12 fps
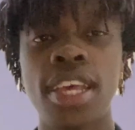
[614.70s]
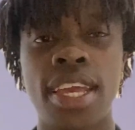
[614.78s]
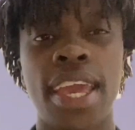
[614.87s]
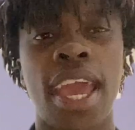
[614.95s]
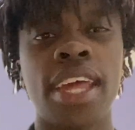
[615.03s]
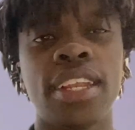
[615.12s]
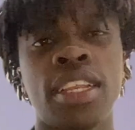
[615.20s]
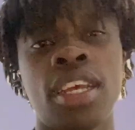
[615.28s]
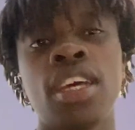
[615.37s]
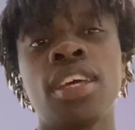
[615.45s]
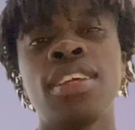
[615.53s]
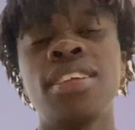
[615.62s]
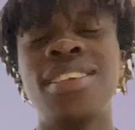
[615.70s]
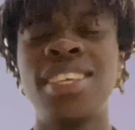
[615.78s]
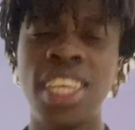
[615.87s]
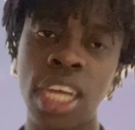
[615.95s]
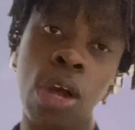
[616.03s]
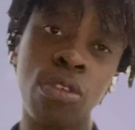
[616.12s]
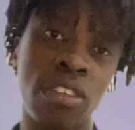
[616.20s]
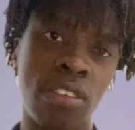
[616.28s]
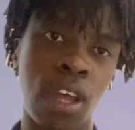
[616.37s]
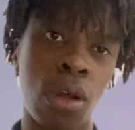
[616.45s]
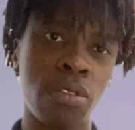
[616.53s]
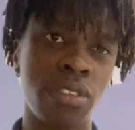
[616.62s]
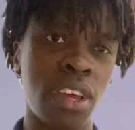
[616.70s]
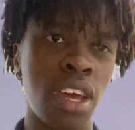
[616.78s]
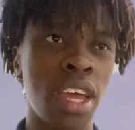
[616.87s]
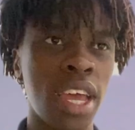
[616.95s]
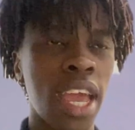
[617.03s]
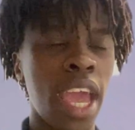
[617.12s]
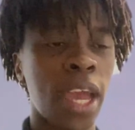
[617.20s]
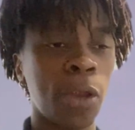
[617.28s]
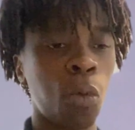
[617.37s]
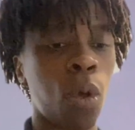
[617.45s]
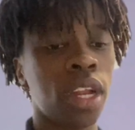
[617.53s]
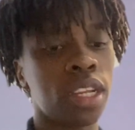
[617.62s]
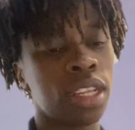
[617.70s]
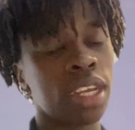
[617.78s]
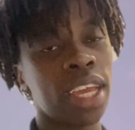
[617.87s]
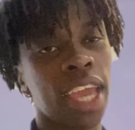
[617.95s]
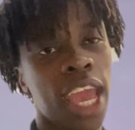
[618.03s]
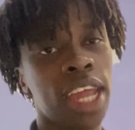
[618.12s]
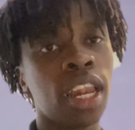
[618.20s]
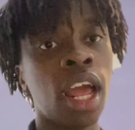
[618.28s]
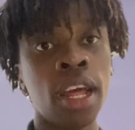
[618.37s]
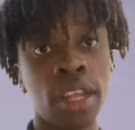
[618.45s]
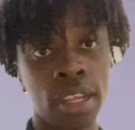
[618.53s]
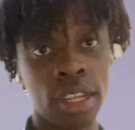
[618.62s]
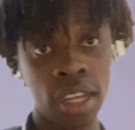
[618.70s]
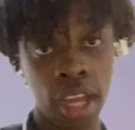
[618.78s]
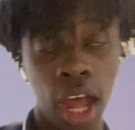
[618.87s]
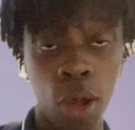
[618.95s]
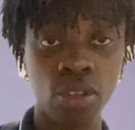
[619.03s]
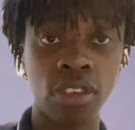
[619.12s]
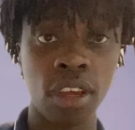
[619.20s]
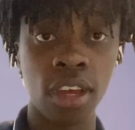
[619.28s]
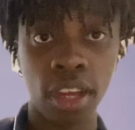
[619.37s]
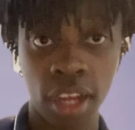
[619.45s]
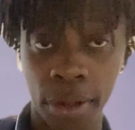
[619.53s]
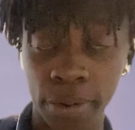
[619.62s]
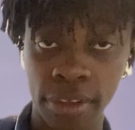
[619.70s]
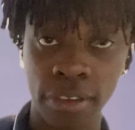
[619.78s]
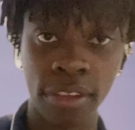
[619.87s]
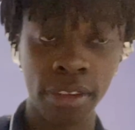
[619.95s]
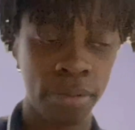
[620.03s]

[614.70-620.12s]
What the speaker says: can Z counters counter and what can counter counters.